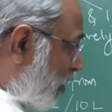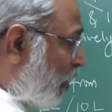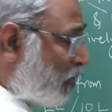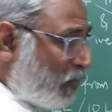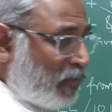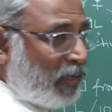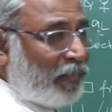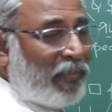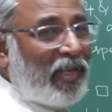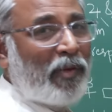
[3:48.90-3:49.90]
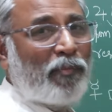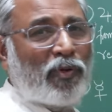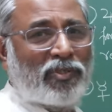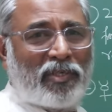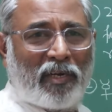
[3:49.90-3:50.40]
not only being
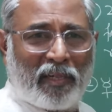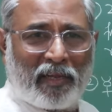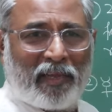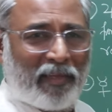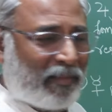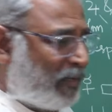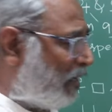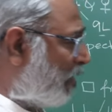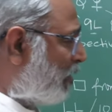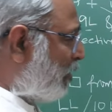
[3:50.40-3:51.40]
posited in the Kendra,